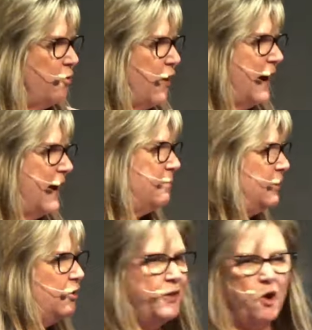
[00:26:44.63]
grab.
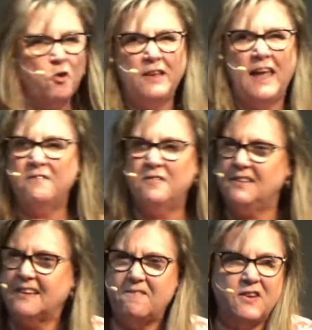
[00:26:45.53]
You know, the only
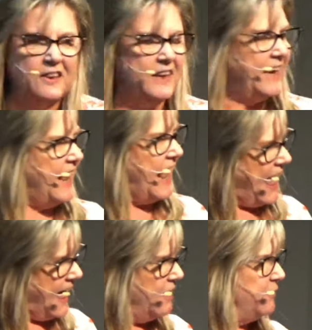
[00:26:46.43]
evidence I felt like I
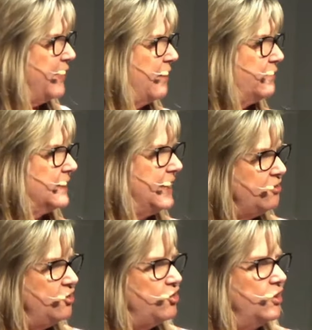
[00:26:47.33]
had of that
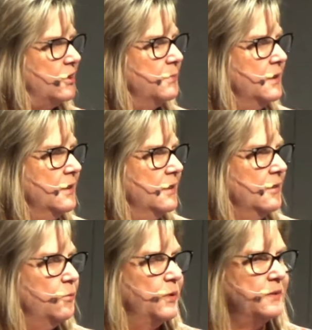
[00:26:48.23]
relationship
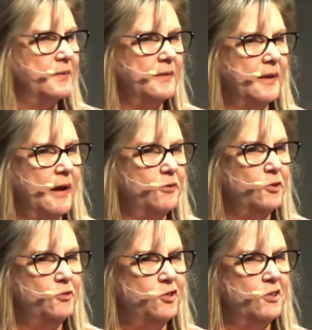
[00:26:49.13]
was our
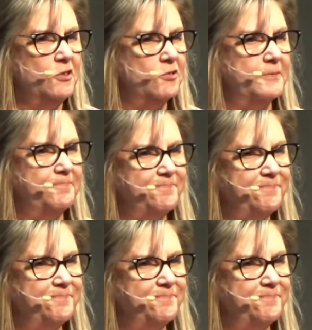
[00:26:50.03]
two children.